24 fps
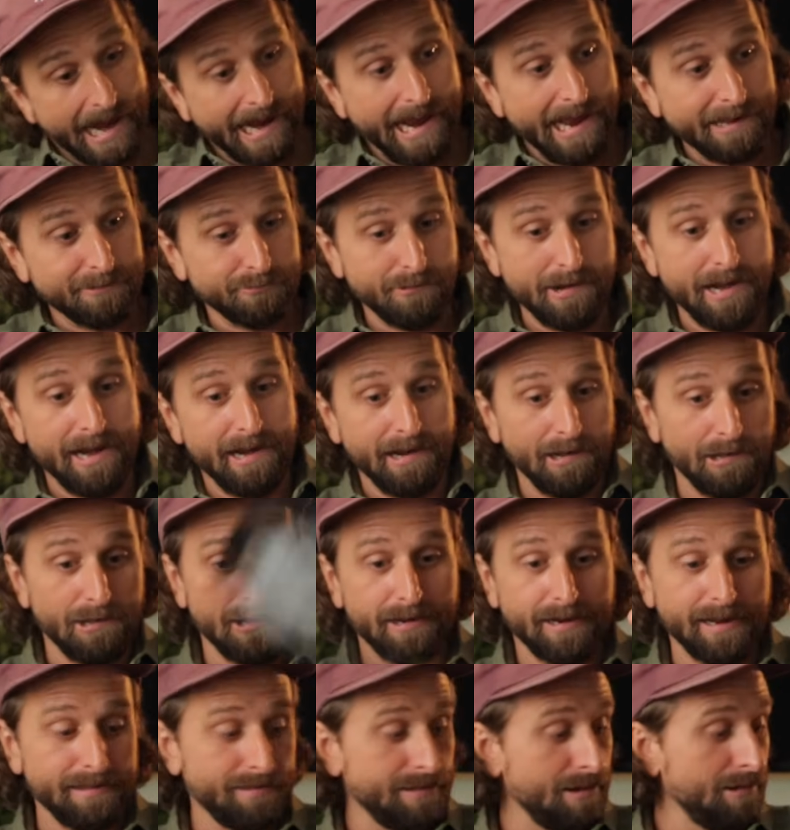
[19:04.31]
guess we need to
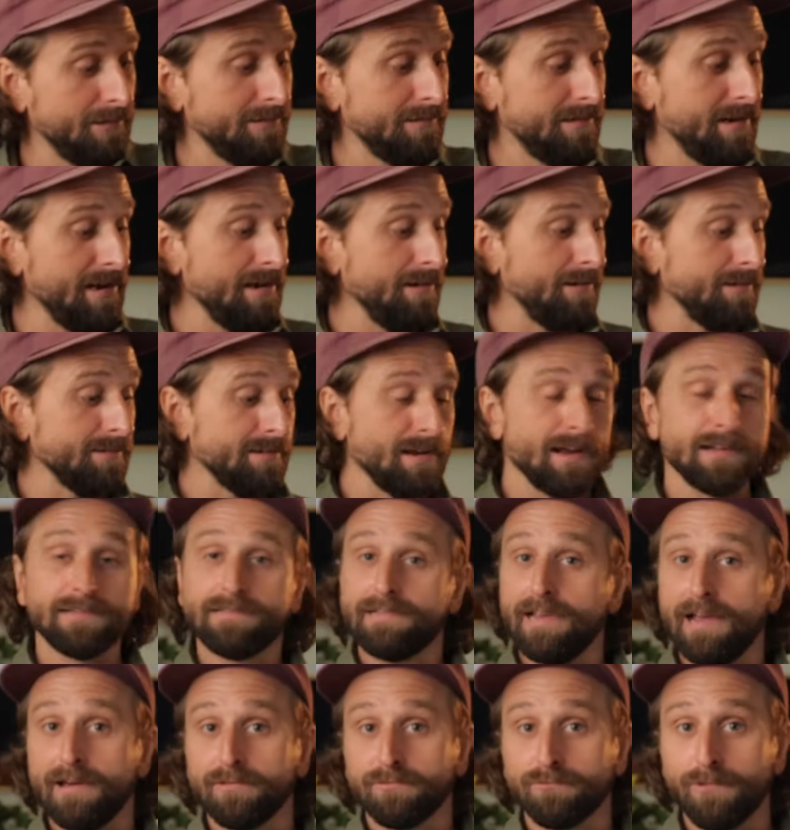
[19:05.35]
look at those deals on
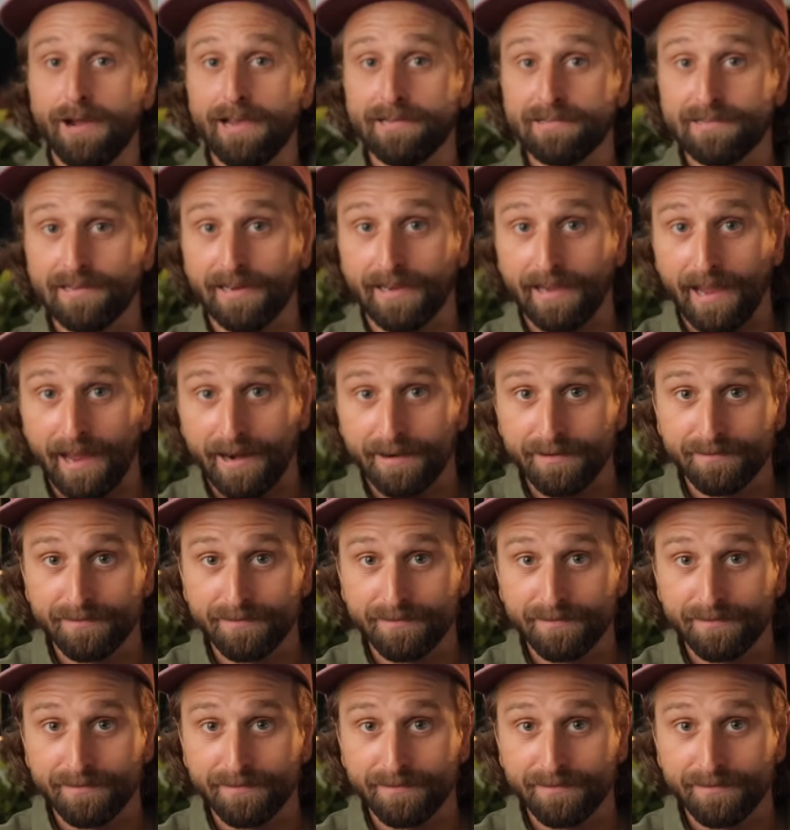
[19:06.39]
Southwest again.